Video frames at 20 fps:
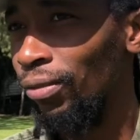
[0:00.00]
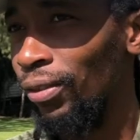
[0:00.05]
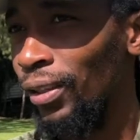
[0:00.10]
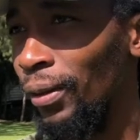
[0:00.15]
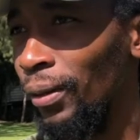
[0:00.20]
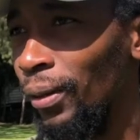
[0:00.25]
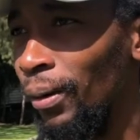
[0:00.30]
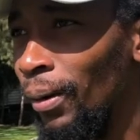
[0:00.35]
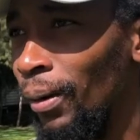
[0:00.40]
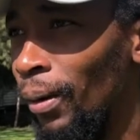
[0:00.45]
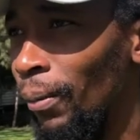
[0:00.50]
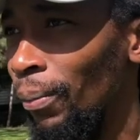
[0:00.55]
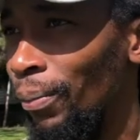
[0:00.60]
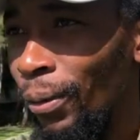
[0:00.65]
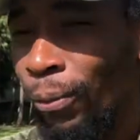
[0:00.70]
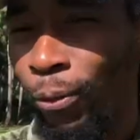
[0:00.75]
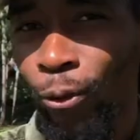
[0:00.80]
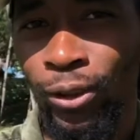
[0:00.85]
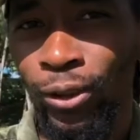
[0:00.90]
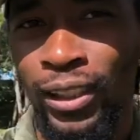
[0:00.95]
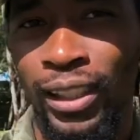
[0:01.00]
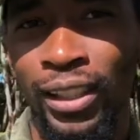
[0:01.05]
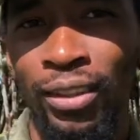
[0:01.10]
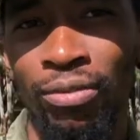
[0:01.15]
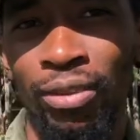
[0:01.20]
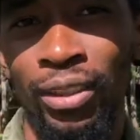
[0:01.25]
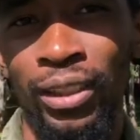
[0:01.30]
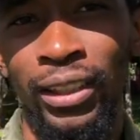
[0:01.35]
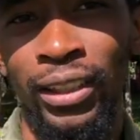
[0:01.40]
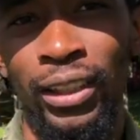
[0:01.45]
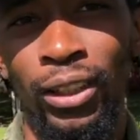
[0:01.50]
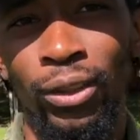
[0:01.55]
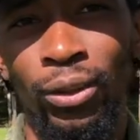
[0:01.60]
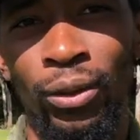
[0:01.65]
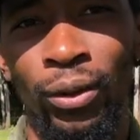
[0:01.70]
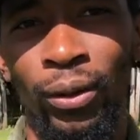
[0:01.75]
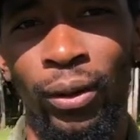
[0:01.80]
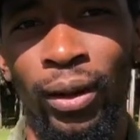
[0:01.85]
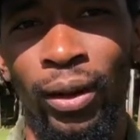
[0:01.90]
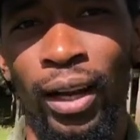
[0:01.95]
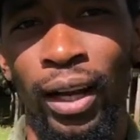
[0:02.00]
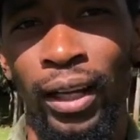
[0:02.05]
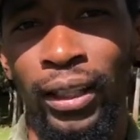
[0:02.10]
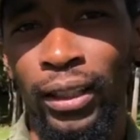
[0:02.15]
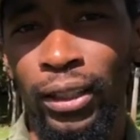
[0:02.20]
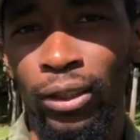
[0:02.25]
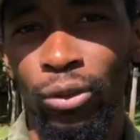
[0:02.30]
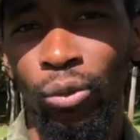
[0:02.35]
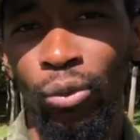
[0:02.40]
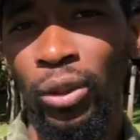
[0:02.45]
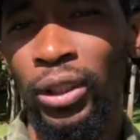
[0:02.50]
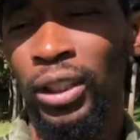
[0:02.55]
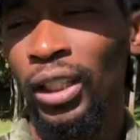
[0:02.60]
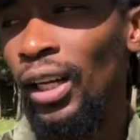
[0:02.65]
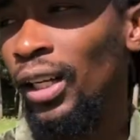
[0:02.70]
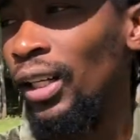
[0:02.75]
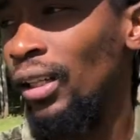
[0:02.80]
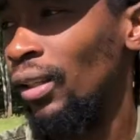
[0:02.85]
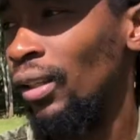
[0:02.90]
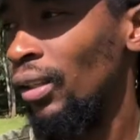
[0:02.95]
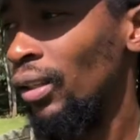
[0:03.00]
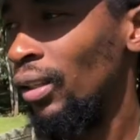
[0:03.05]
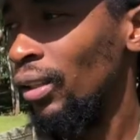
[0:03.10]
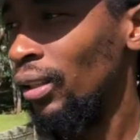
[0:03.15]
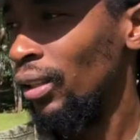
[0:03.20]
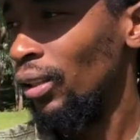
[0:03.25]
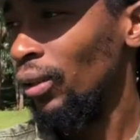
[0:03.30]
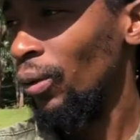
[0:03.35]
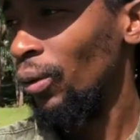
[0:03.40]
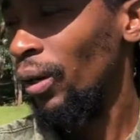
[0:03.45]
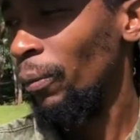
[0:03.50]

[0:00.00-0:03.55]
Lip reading: the people's liberty, you know, and the social, you know what I